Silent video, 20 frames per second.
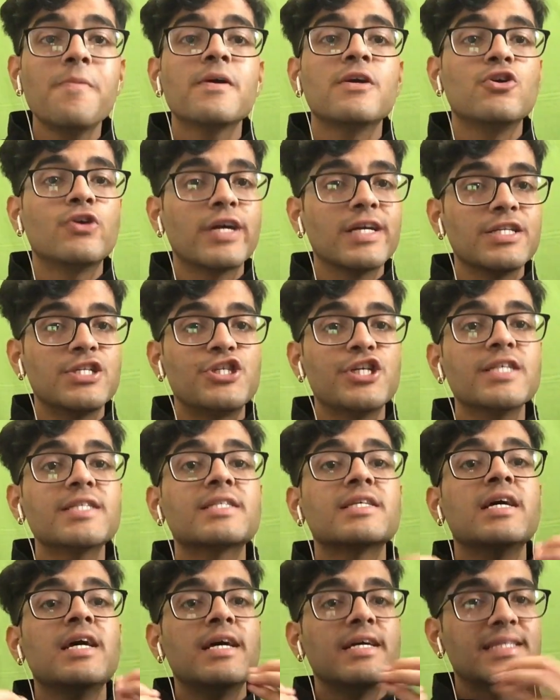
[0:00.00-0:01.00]
You can just
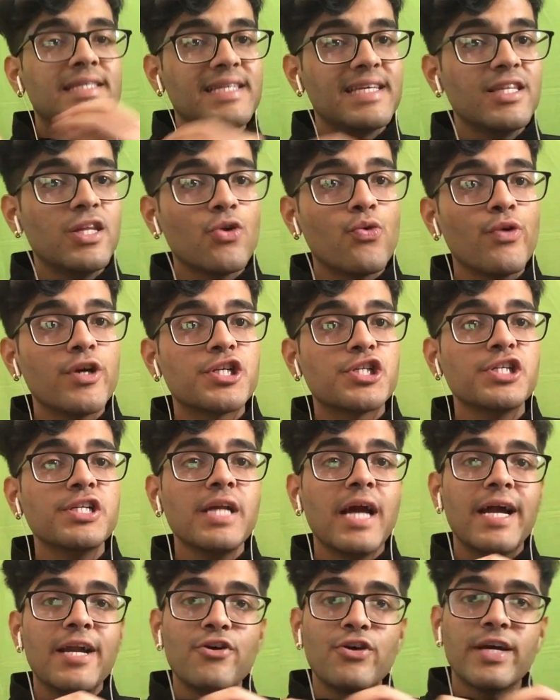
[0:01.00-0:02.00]
see the question
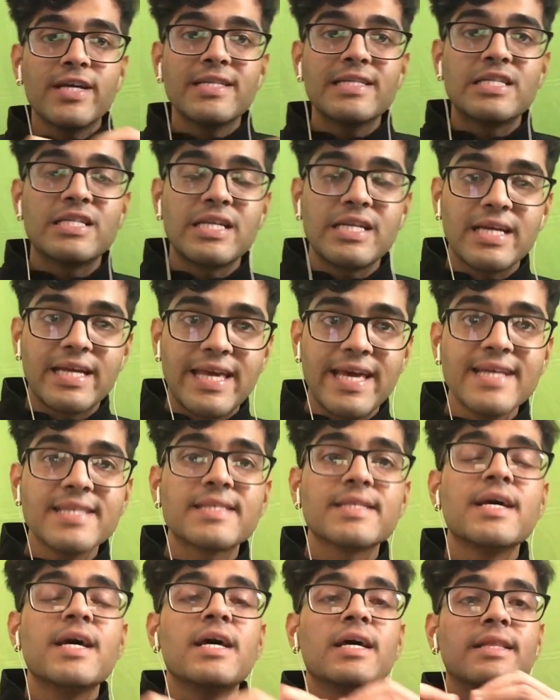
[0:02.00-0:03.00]
and you can guess
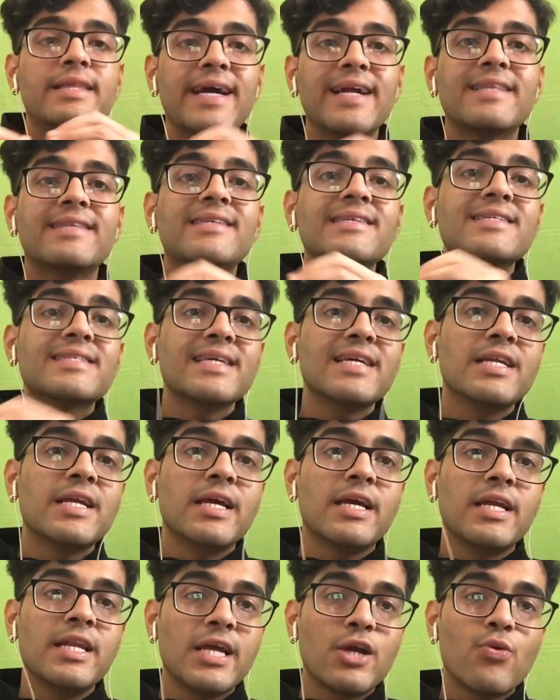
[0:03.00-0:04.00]
that this
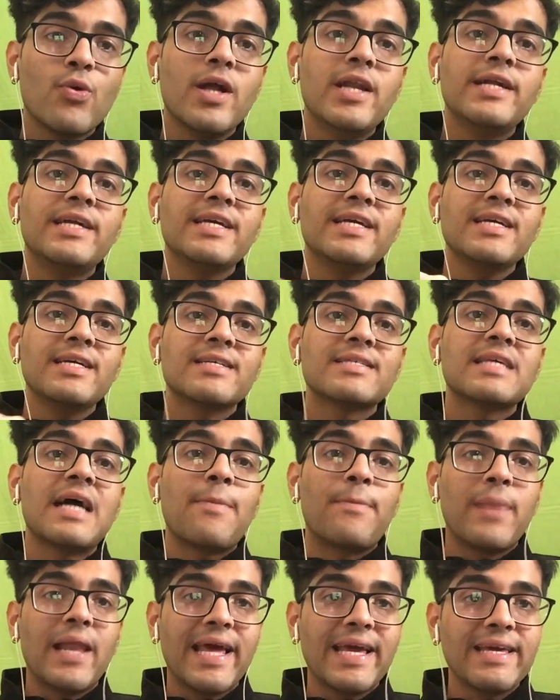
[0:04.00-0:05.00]
inequality is
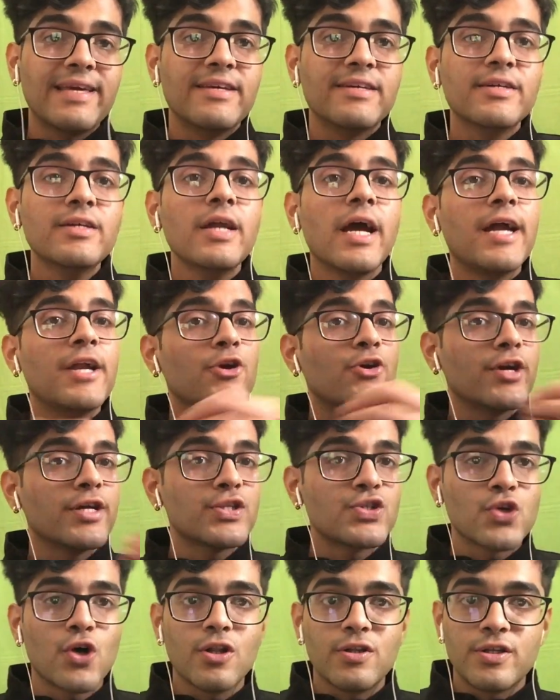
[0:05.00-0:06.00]
applying here and you can
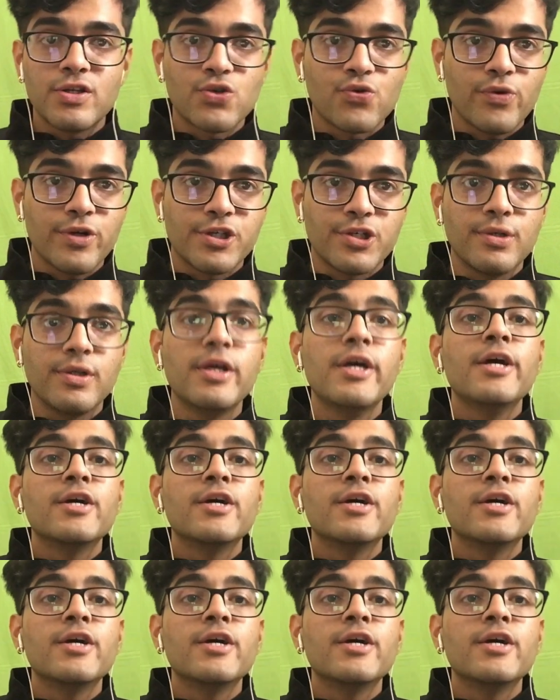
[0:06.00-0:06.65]
solve this question.